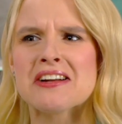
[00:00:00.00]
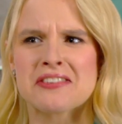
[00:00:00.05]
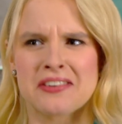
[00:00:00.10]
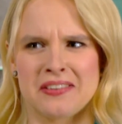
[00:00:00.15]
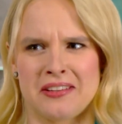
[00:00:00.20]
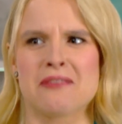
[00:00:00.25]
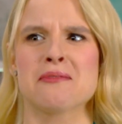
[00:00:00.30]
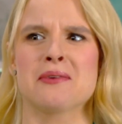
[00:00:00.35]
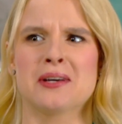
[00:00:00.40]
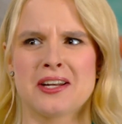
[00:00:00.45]

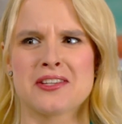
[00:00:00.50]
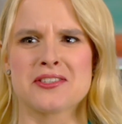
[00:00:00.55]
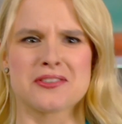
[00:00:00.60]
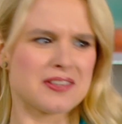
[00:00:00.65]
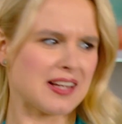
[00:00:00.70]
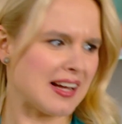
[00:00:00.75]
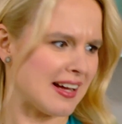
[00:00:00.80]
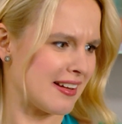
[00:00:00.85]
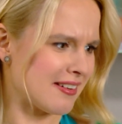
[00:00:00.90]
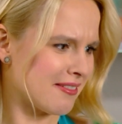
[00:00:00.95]
really want to
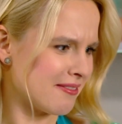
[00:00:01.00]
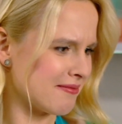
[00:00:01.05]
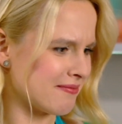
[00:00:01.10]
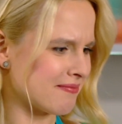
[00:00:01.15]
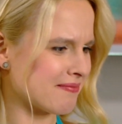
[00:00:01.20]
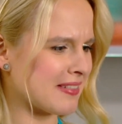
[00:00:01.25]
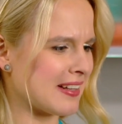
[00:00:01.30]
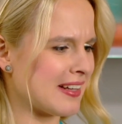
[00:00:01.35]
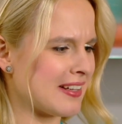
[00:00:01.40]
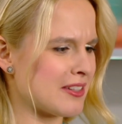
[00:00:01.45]
do that.
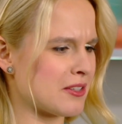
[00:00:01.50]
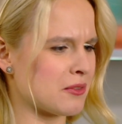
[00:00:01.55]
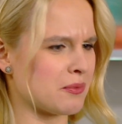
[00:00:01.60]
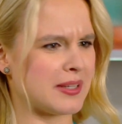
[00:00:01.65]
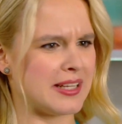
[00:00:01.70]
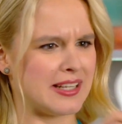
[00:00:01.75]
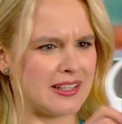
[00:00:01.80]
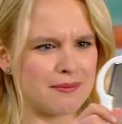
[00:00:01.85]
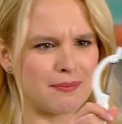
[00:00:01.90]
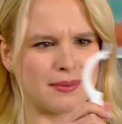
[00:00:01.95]
It's
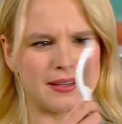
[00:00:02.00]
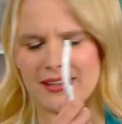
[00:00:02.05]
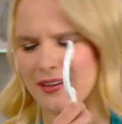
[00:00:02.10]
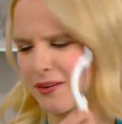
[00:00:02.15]
weird, but